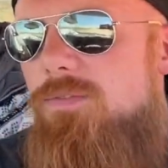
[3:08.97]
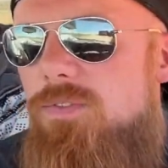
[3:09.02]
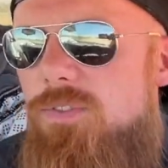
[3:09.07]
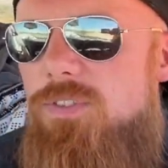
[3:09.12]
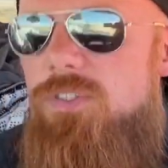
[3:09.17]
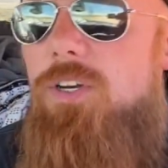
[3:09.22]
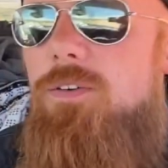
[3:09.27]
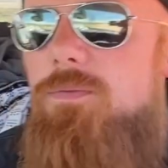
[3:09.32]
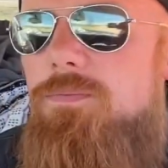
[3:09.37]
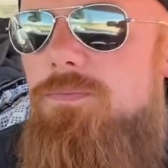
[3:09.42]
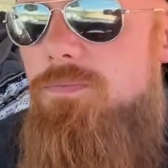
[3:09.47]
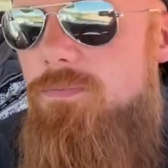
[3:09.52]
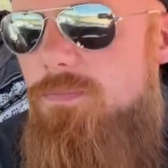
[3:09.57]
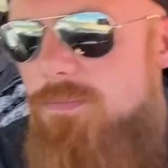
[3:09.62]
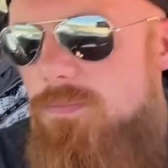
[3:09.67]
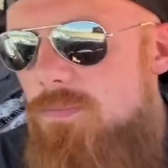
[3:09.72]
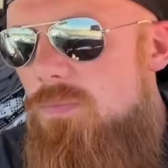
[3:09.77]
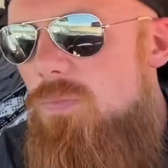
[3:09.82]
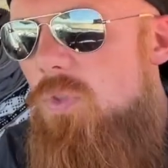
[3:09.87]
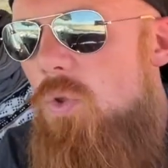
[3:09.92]
So
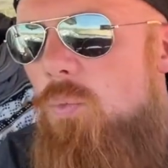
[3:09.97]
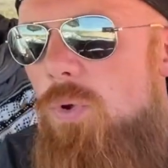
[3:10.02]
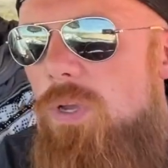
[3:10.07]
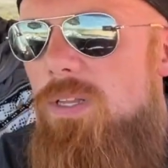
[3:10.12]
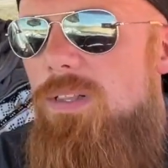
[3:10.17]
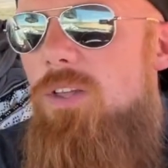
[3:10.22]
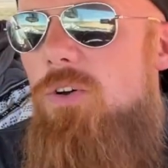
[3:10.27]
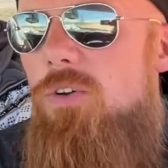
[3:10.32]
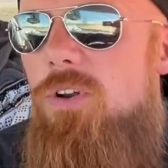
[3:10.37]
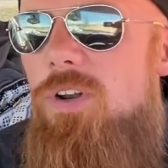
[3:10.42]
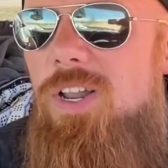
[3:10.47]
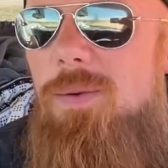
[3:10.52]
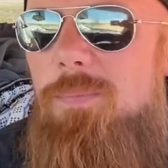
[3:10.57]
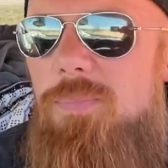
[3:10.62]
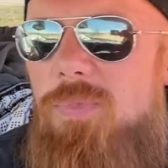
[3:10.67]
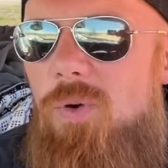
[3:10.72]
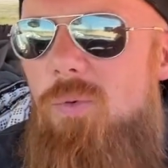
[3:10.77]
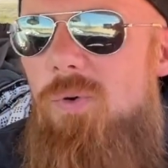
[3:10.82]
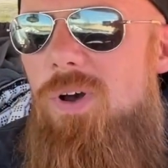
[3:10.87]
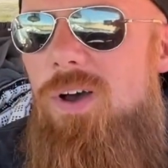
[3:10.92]
we loaded up
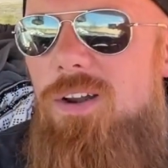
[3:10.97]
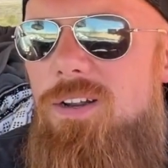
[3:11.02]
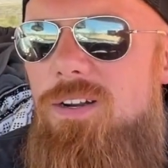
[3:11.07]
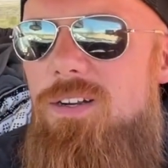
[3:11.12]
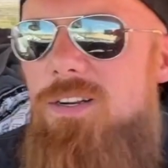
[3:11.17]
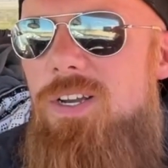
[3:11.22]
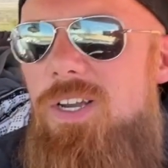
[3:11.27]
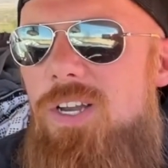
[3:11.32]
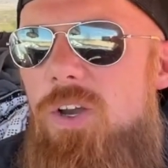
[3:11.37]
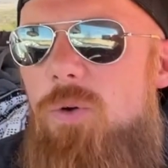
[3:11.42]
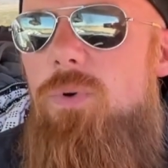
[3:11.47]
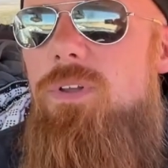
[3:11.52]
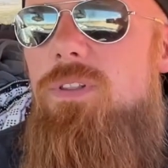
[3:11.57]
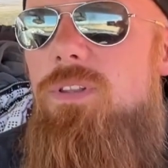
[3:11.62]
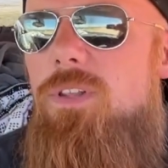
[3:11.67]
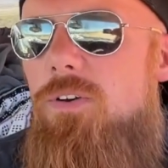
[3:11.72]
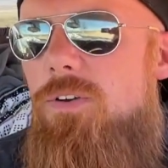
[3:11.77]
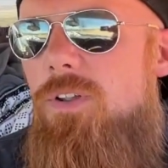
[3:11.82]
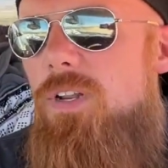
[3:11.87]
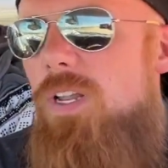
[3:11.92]
the water, we
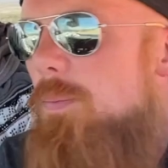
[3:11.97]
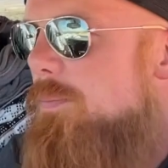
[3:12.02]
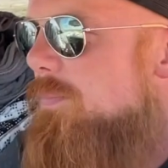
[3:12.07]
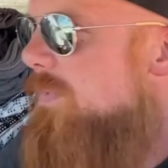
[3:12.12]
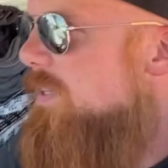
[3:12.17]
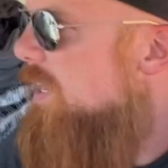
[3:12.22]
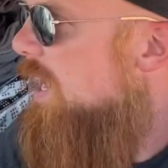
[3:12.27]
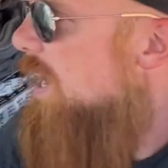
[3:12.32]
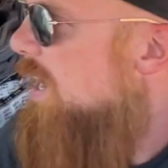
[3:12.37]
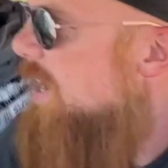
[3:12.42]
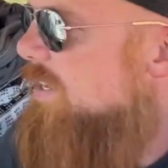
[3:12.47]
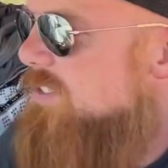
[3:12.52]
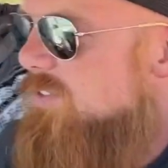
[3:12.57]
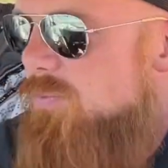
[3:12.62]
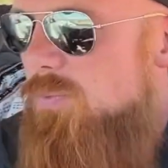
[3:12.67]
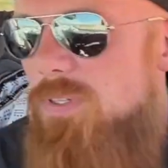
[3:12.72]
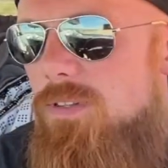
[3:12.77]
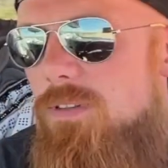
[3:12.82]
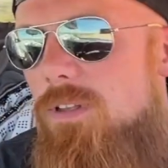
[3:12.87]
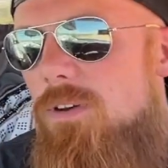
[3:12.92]
loaded up the gas,
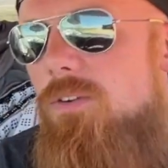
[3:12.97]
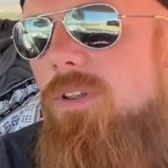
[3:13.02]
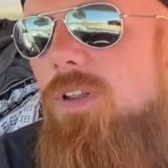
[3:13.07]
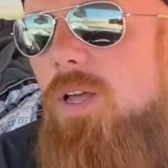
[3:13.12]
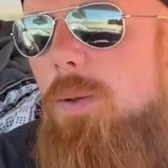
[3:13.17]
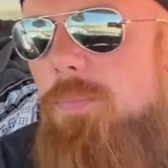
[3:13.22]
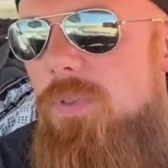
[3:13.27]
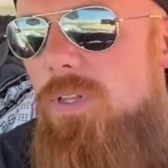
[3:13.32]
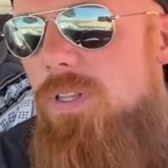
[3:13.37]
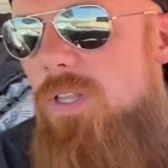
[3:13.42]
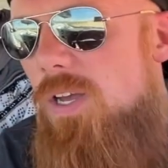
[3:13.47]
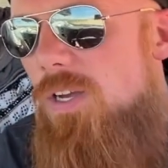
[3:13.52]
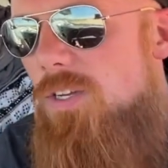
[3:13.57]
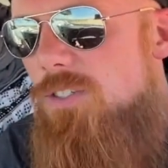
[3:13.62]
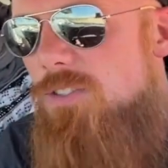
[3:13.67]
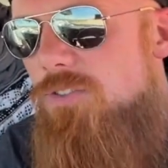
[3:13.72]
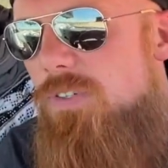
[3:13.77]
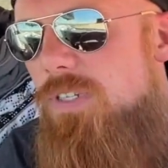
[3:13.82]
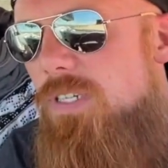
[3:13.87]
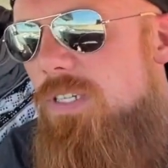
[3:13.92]
we loaded up the
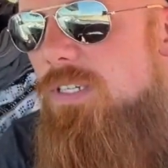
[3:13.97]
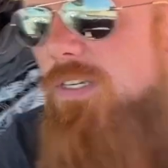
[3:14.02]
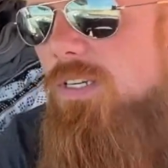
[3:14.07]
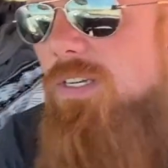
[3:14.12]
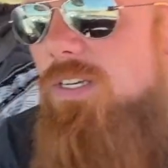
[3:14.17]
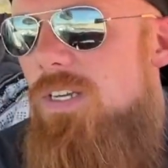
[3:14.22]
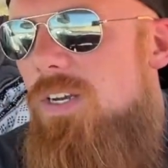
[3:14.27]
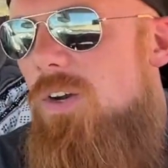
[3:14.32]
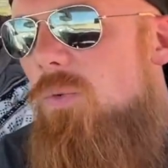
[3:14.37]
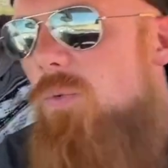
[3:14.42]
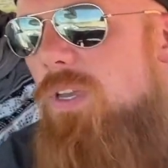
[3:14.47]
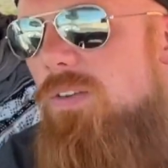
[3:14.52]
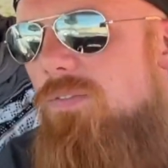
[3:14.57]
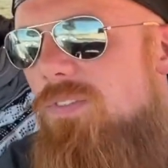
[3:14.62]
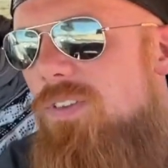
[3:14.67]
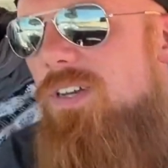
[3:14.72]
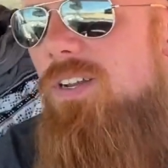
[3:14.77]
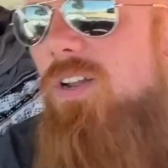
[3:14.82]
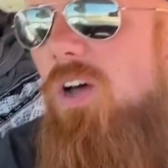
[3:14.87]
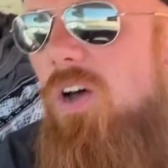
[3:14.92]
laundry. We have
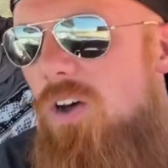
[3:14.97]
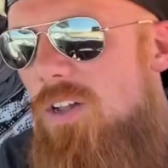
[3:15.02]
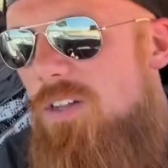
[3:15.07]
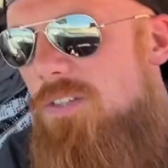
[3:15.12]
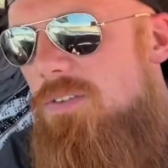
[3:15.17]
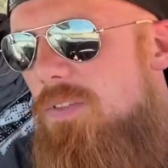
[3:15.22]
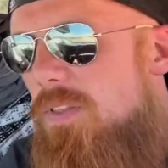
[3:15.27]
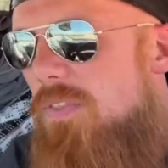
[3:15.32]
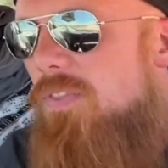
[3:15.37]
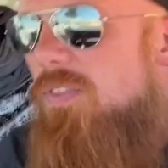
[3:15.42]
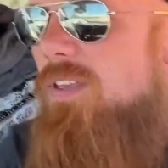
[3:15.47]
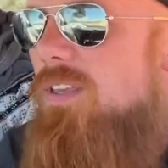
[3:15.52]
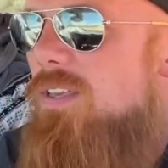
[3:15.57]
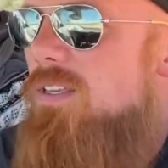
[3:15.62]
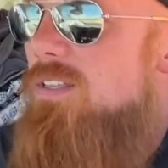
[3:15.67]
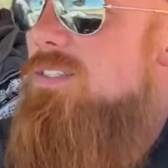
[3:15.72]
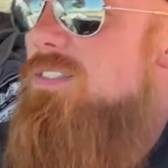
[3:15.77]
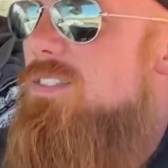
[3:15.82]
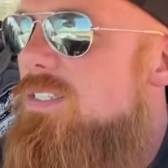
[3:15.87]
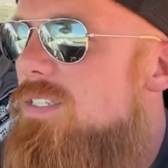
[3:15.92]
done all of the
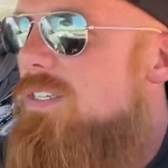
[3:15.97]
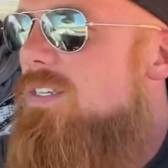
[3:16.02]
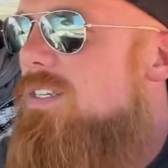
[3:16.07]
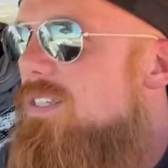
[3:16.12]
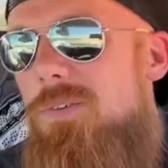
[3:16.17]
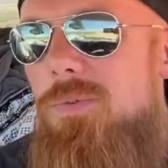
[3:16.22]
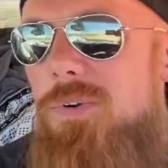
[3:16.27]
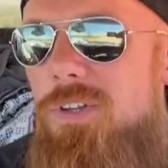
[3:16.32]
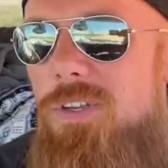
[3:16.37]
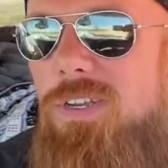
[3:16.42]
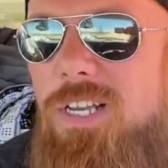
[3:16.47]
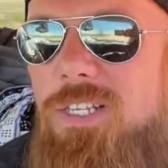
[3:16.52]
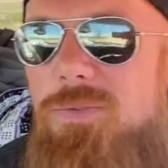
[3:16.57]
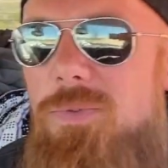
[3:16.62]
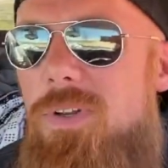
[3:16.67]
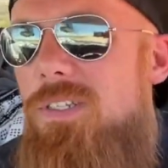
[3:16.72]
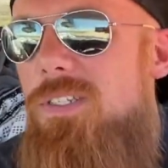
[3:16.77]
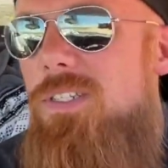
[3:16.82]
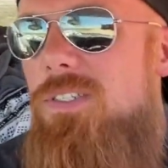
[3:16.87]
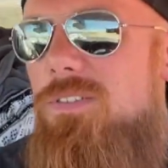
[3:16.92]
things. What do you guys
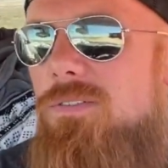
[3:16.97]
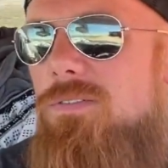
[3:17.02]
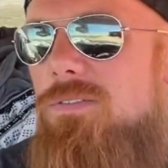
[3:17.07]
want to do?